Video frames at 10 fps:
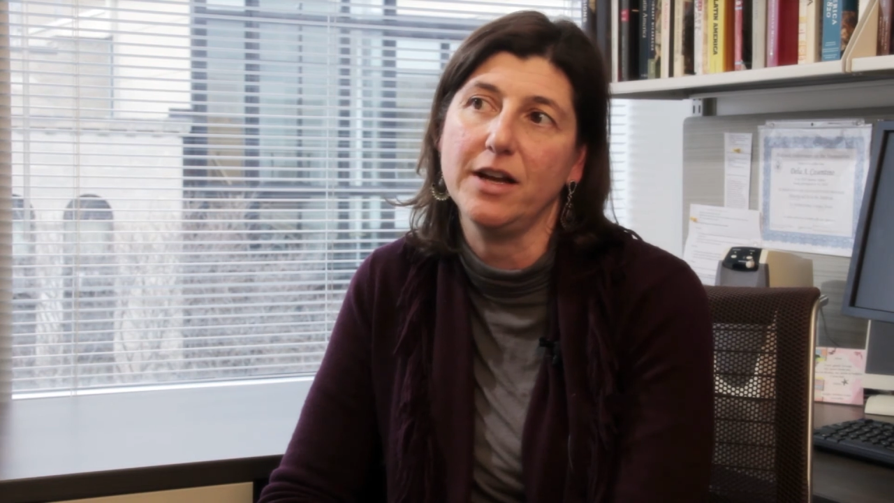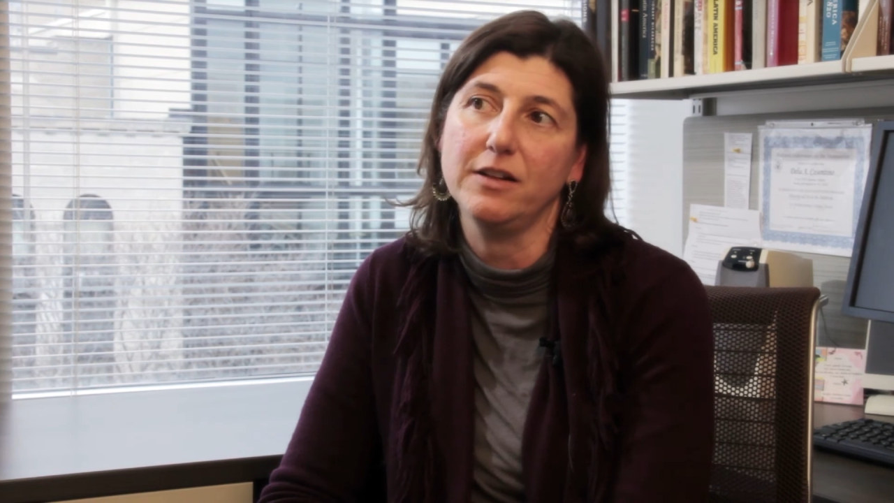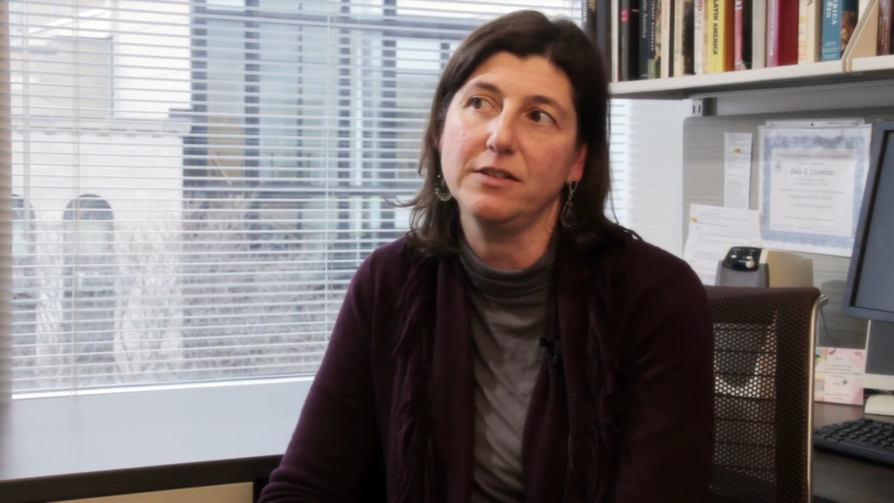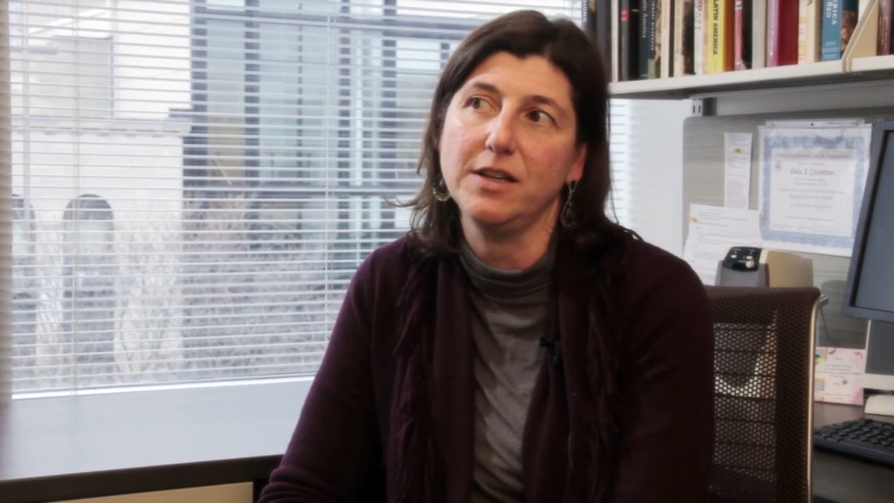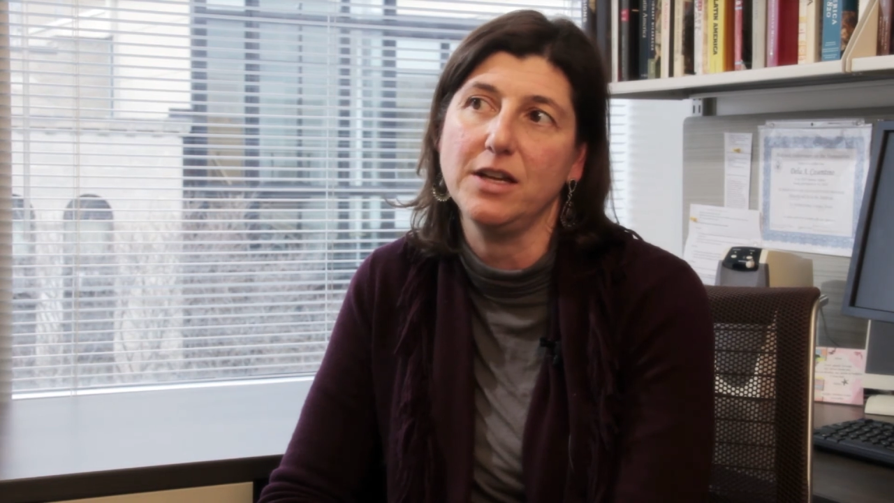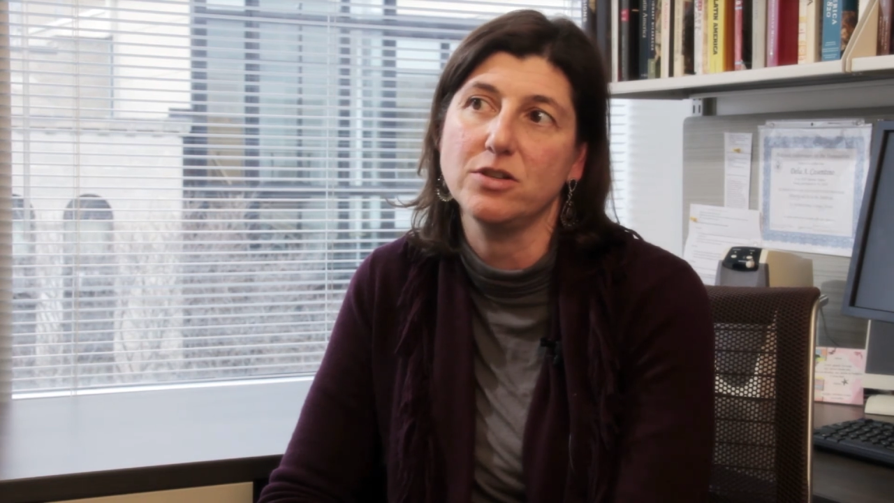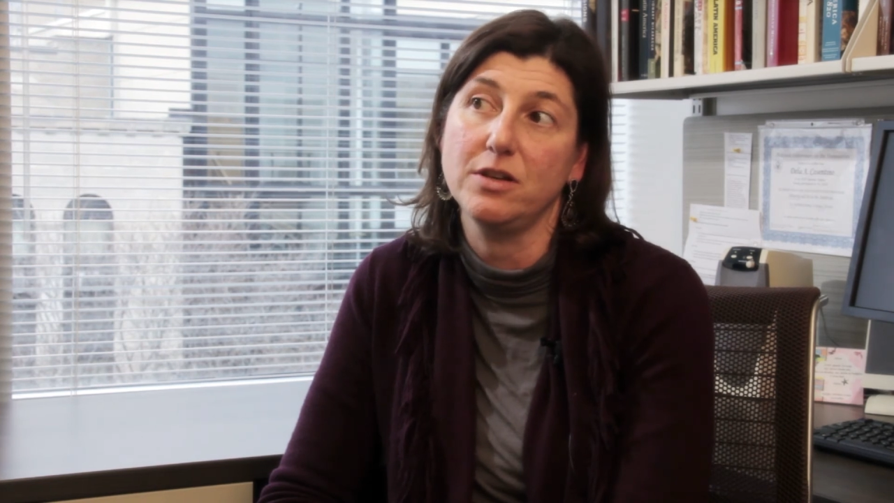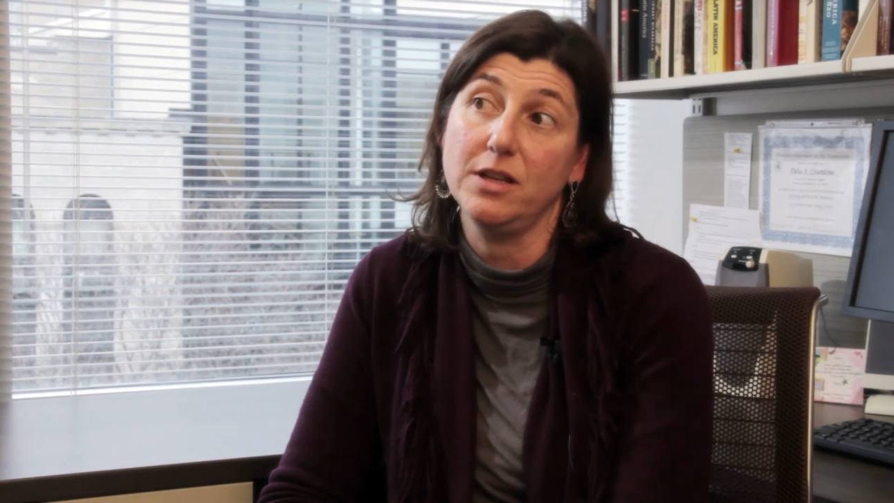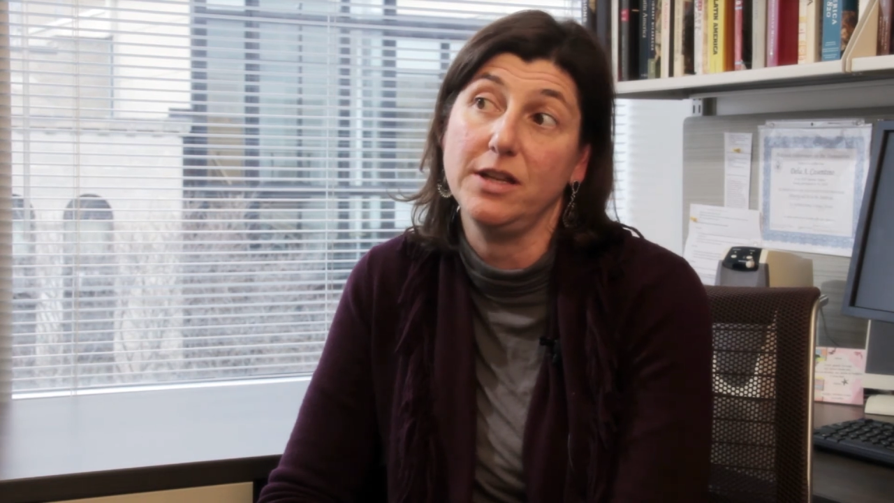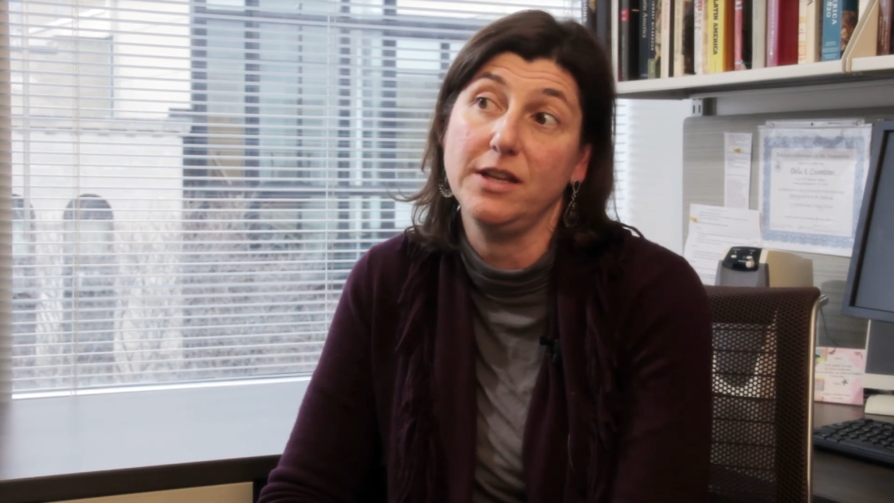faculty should at